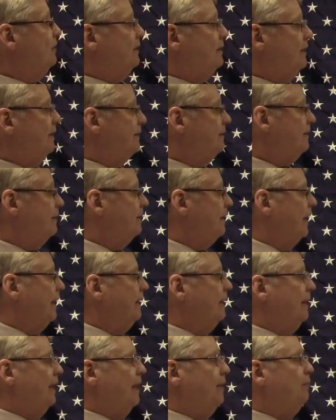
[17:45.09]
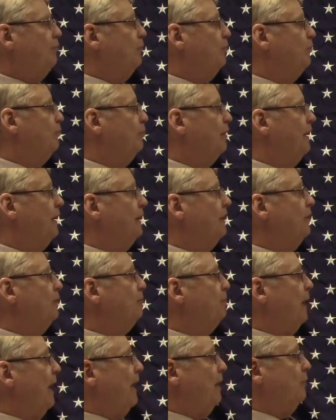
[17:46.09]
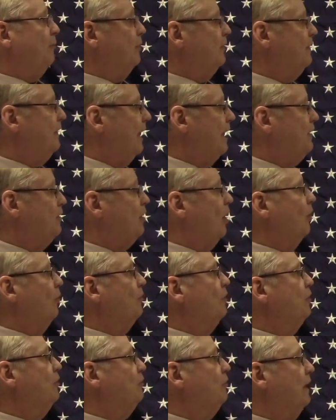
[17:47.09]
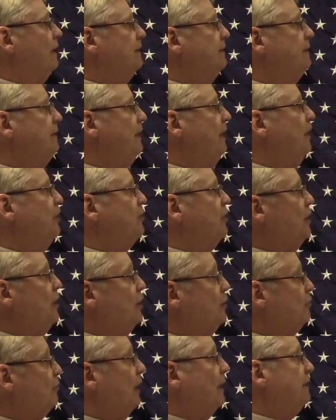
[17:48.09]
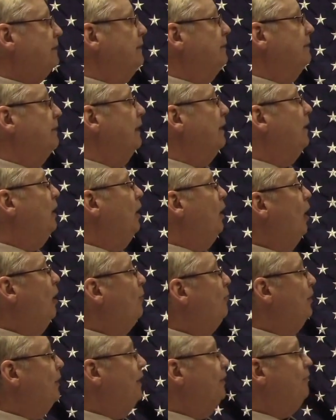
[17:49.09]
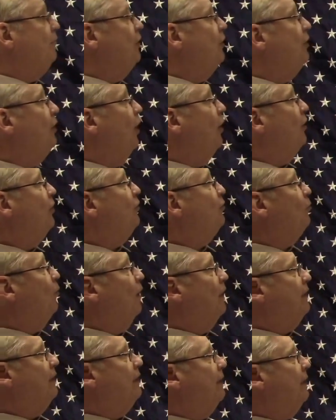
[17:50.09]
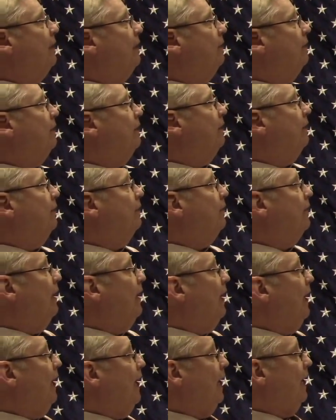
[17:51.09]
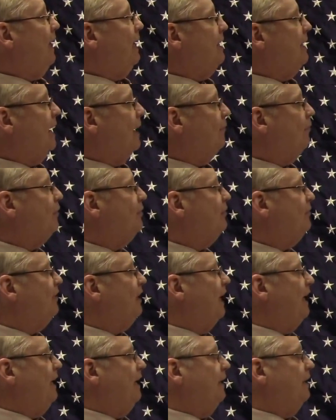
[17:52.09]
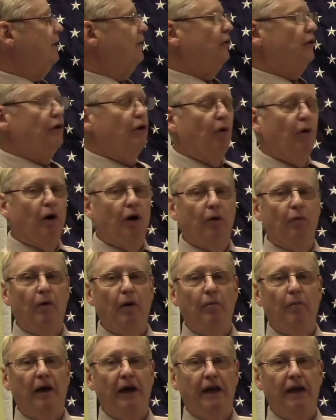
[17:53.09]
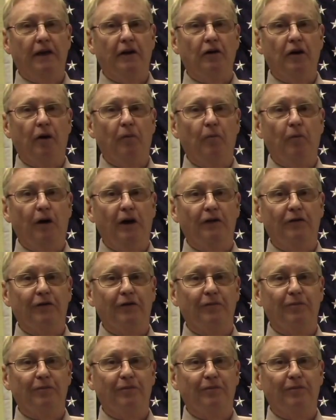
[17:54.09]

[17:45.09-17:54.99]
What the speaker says: They keep bringing this back, but they don't address the issue. He addresses it, but if you notice one thing, he never stated in the order what my income was.